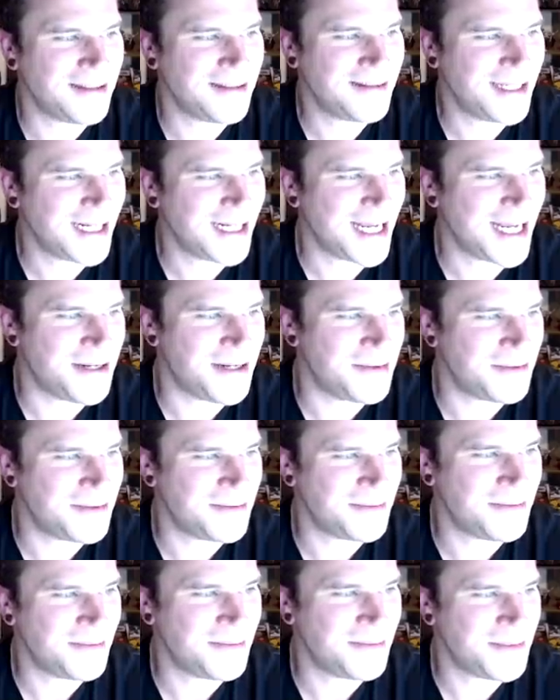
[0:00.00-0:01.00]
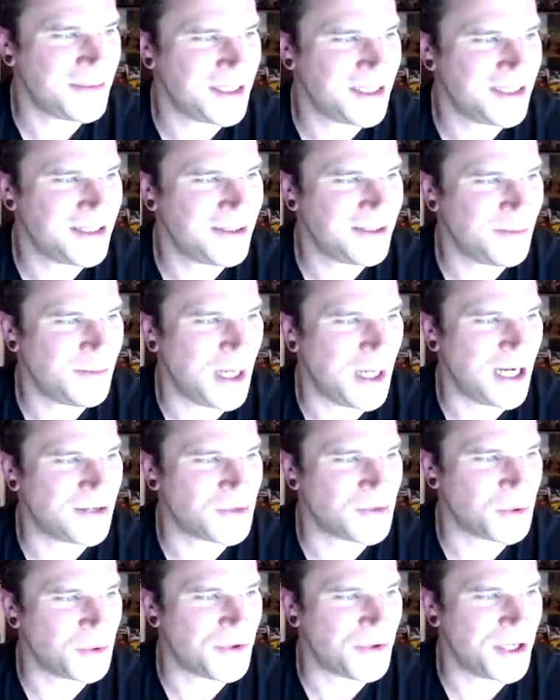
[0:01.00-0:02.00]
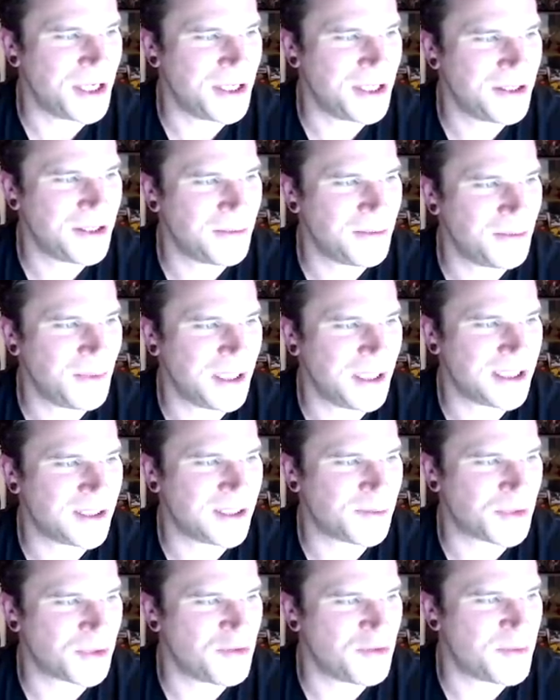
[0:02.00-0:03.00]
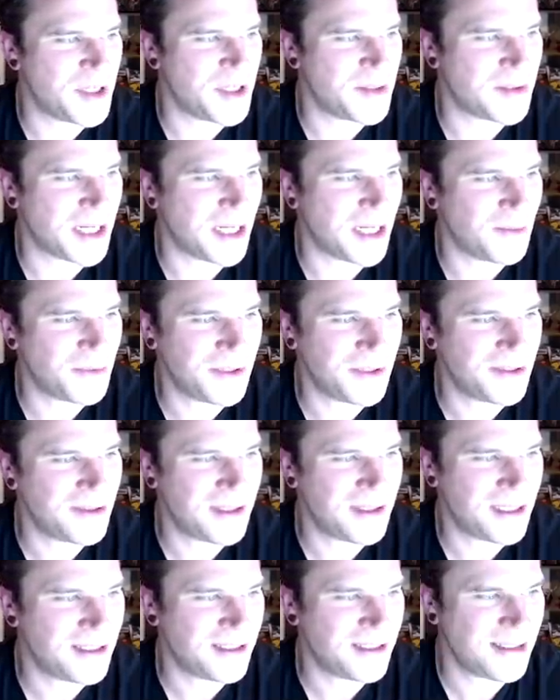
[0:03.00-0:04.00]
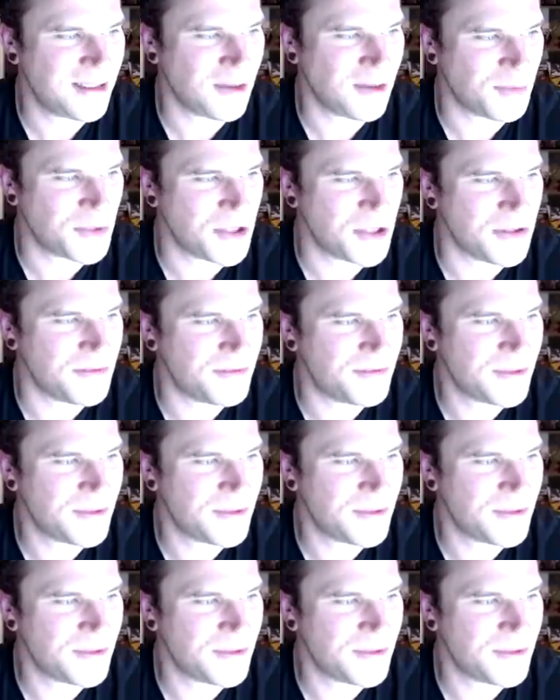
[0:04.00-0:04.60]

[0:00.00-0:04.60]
Again, where all the, where's the proof people at? Well, this is not proof.